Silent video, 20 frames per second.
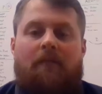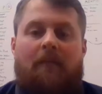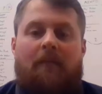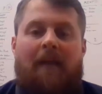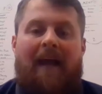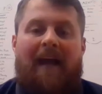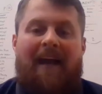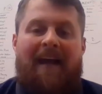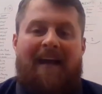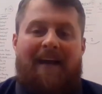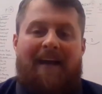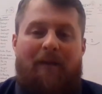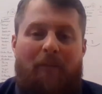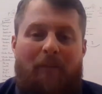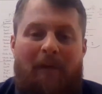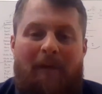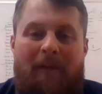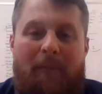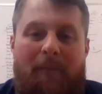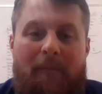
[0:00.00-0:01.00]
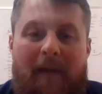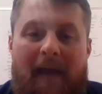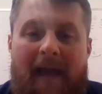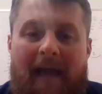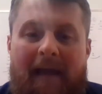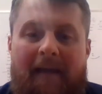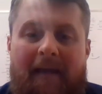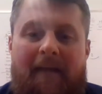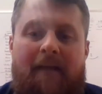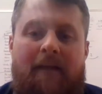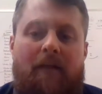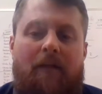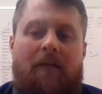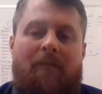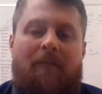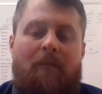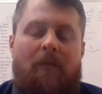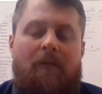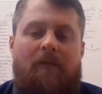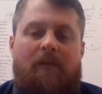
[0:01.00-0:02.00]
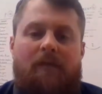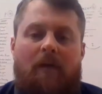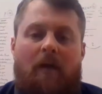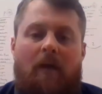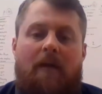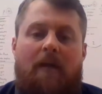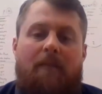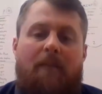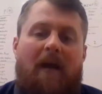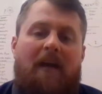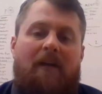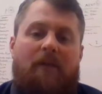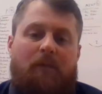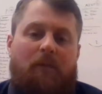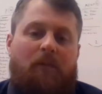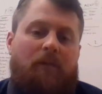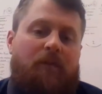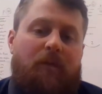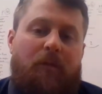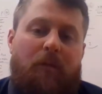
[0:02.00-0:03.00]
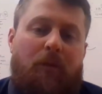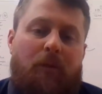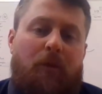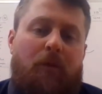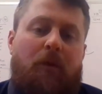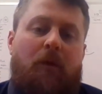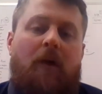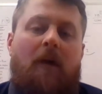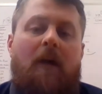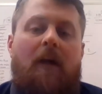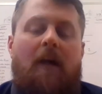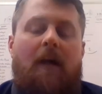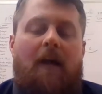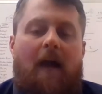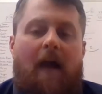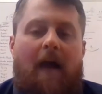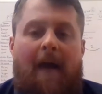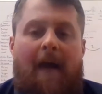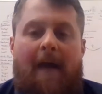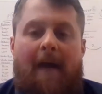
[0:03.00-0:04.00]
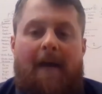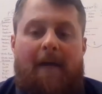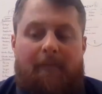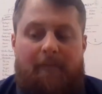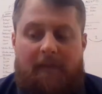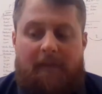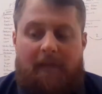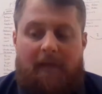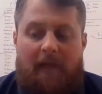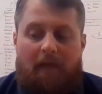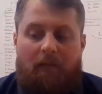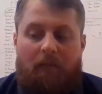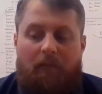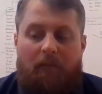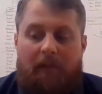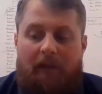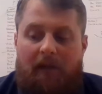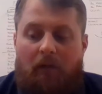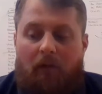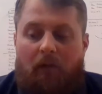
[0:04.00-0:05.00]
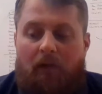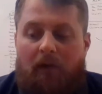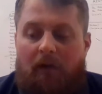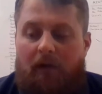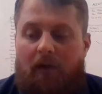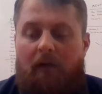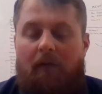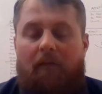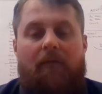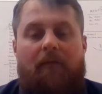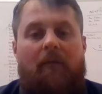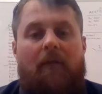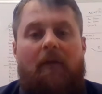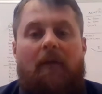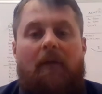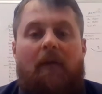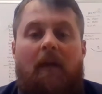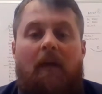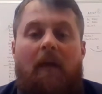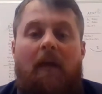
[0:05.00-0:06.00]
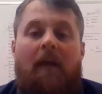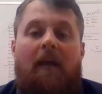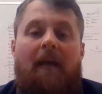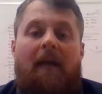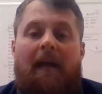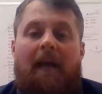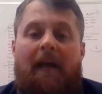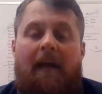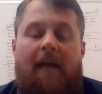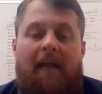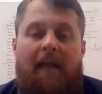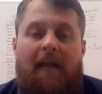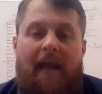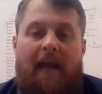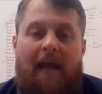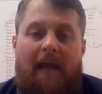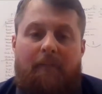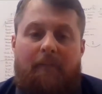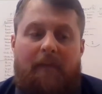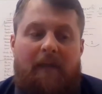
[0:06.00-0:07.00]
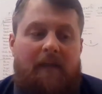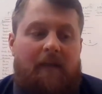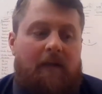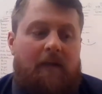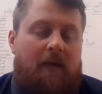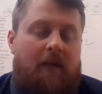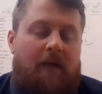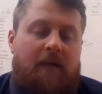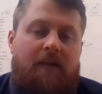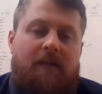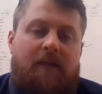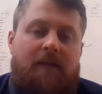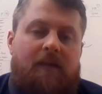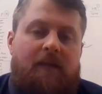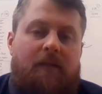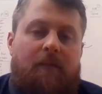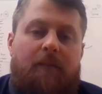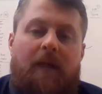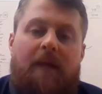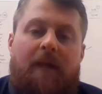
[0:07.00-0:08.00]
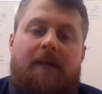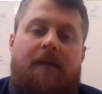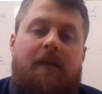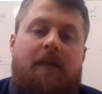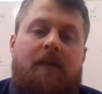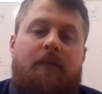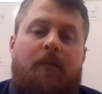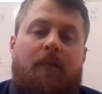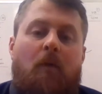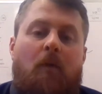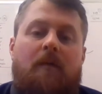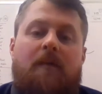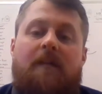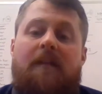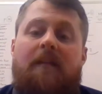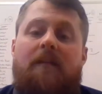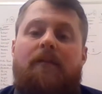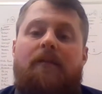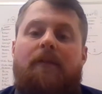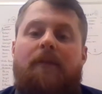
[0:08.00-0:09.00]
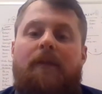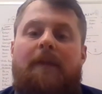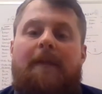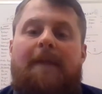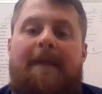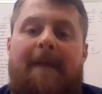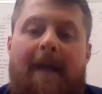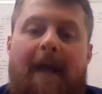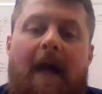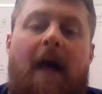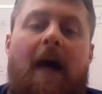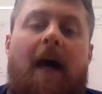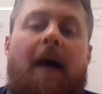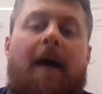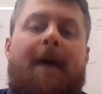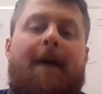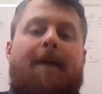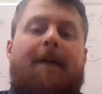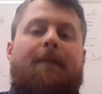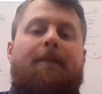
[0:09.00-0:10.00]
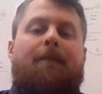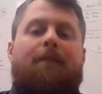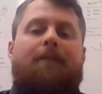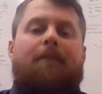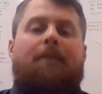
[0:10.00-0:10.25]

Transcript: Hi, welcome back. Here we're starting Module 2. Today we'll be going over anatomy and just some basic sports injury. In